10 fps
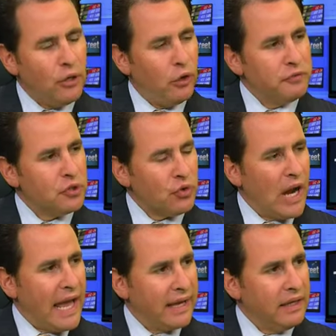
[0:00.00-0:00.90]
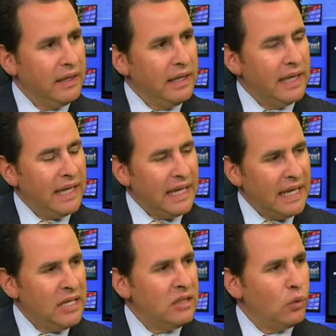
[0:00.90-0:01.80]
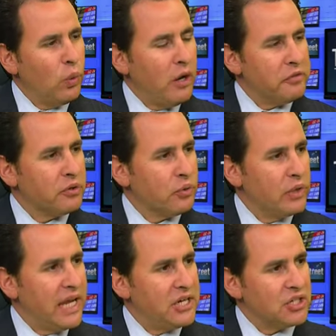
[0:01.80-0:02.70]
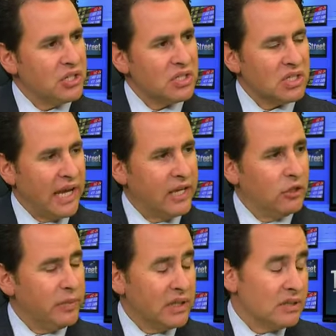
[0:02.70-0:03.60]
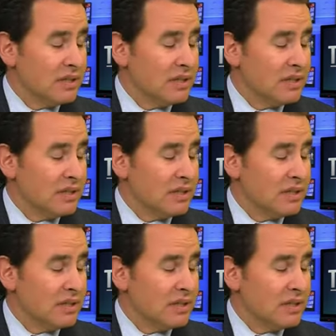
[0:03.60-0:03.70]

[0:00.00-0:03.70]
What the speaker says: off track in the wealth creation cycle? Because